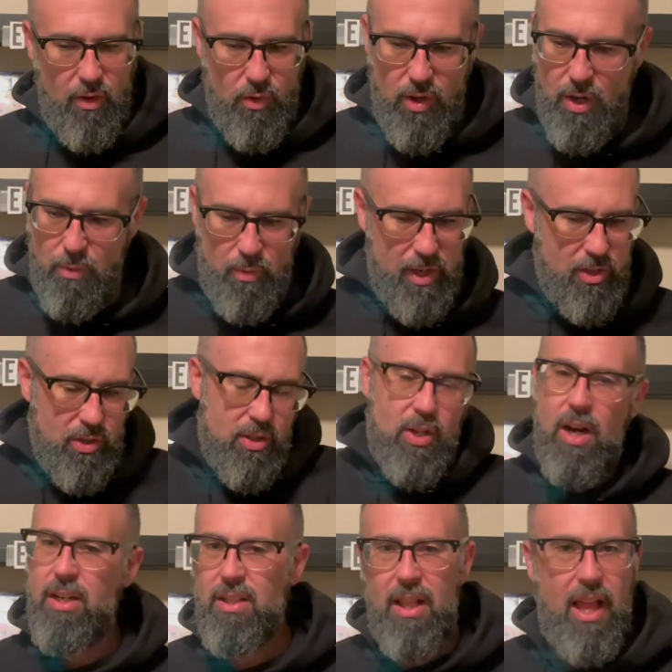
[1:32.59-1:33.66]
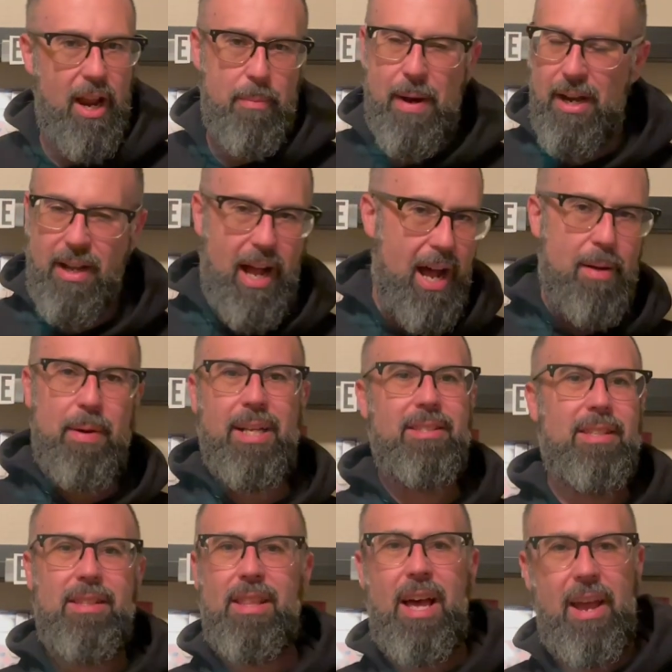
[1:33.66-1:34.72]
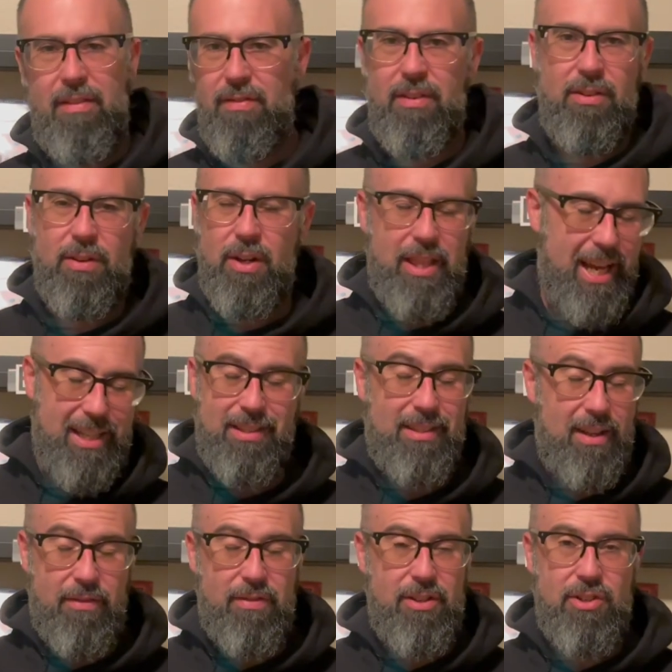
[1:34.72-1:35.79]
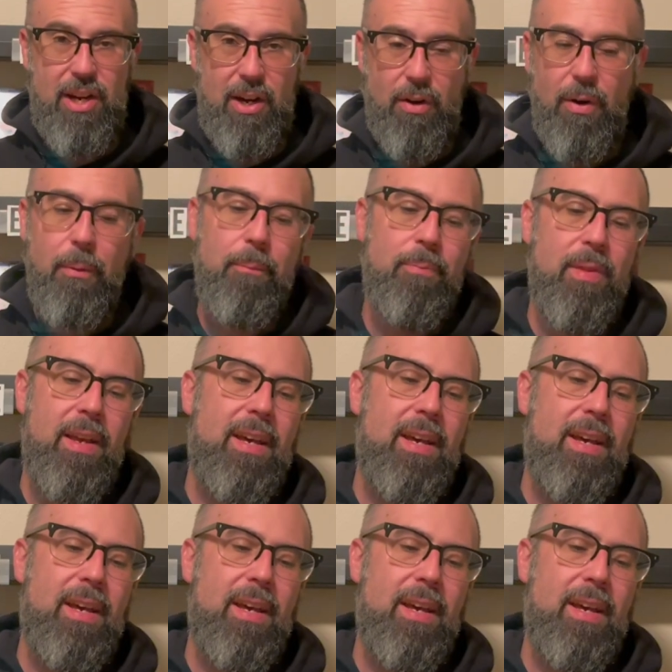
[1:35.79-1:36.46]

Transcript: you know, we just talked a lot about comics and life and all that stuff in general.